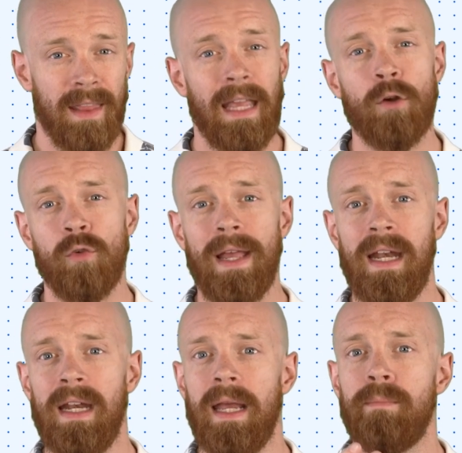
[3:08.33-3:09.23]
they
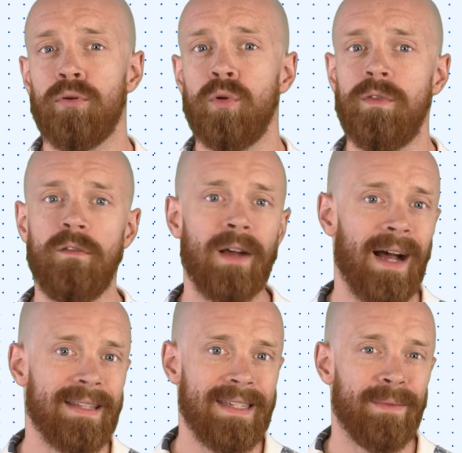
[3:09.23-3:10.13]
created a
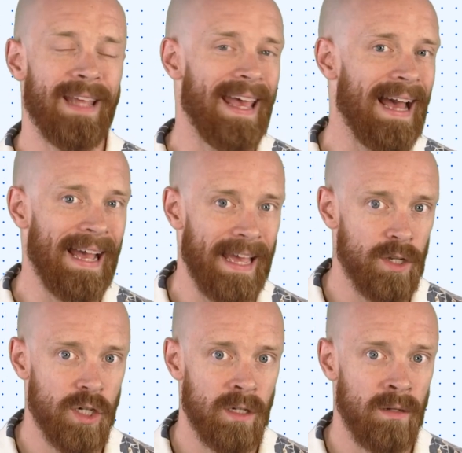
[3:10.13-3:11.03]
proof-of-concept AI
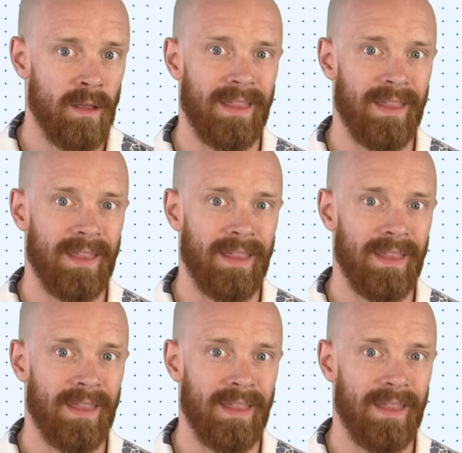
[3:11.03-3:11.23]
engine